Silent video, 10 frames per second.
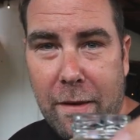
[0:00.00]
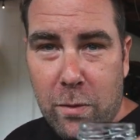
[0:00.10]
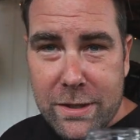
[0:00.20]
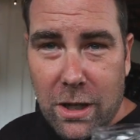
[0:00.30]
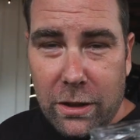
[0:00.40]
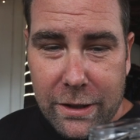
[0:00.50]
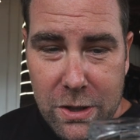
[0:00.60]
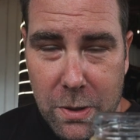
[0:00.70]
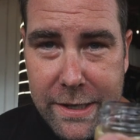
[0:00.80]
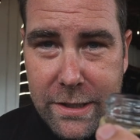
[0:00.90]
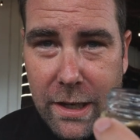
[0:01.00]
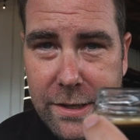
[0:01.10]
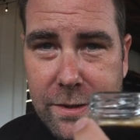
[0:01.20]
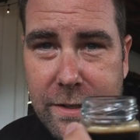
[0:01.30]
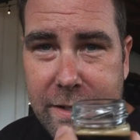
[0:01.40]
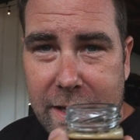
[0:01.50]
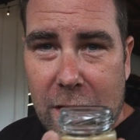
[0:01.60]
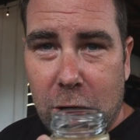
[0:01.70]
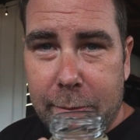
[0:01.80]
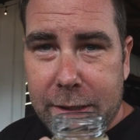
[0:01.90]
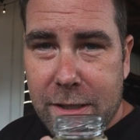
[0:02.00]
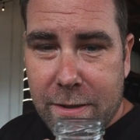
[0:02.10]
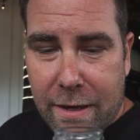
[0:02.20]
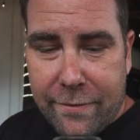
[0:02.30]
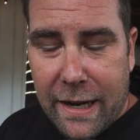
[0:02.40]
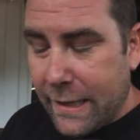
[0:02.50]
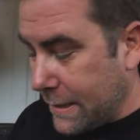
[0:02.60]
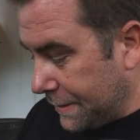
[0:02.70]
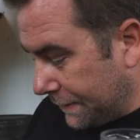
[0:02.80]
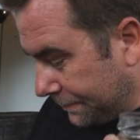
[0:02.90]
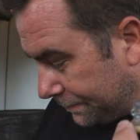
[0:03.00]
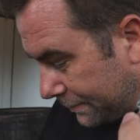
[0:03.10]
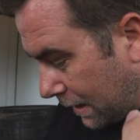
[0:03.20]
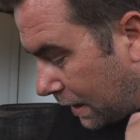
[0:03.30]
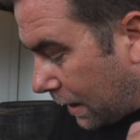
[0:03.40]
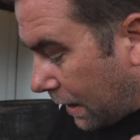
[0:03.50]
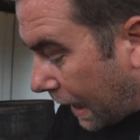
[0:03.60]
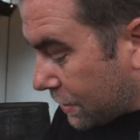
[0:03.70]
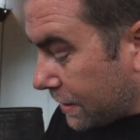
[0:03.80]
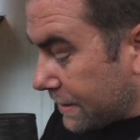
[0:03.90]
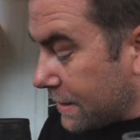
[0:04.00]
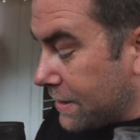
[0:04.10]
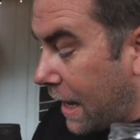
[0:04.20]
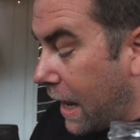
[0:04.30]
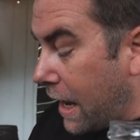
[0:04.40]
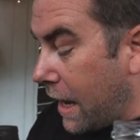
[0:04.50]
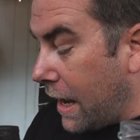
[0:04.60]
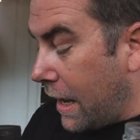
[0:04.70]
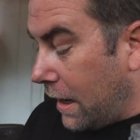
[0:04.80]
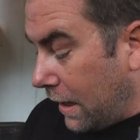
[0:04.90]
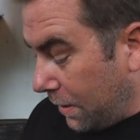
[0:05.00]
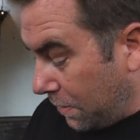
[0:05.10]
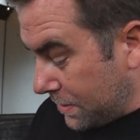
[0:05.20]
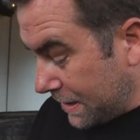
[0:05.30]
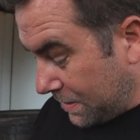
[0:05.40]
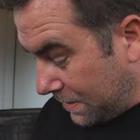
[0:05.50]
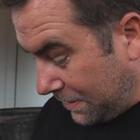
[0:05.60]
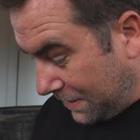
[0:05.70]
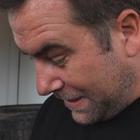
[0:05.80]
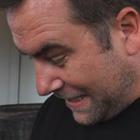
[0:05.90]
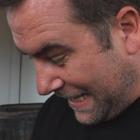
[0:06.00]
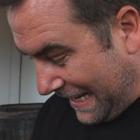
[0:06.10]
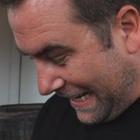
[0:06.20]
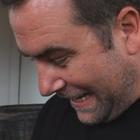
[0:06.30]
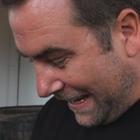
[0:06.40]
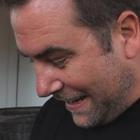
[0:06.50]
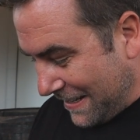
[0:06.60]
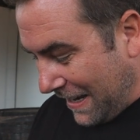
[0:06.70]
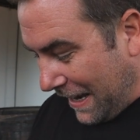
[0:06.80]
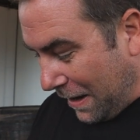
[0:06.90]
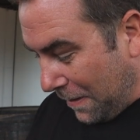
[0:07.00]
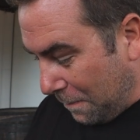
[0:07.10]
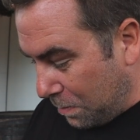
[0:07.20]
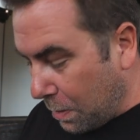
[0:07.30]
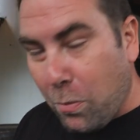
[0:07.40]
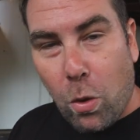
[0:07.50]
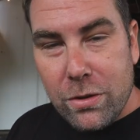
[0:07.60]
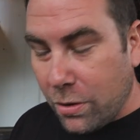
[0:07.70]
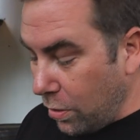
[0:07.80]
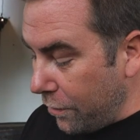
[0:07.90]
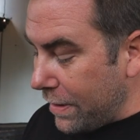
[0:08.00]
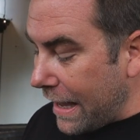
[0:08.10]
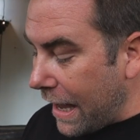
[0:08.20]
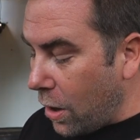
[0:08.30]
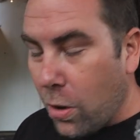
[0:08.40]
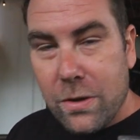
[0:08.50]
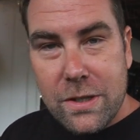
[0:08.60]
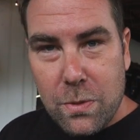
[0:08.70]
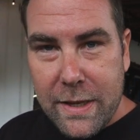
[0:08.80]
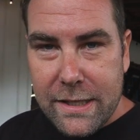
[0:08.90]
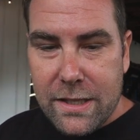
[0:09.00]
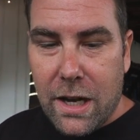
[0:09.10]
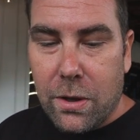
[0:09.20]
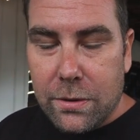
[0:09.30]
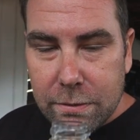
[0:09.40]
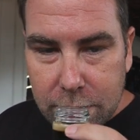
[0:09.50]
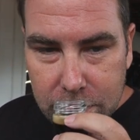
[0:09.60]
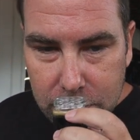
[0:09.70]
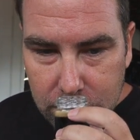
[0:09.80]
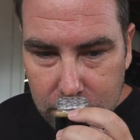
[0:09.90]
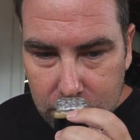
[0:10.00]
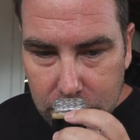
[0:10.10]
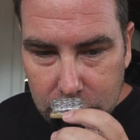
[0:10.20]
everyone's calling it soy sauce, so this is Keith Holman's Finest. Actually, this is a, uh, what was this one? It was the uh, Puerto Viejo Sweet Stout.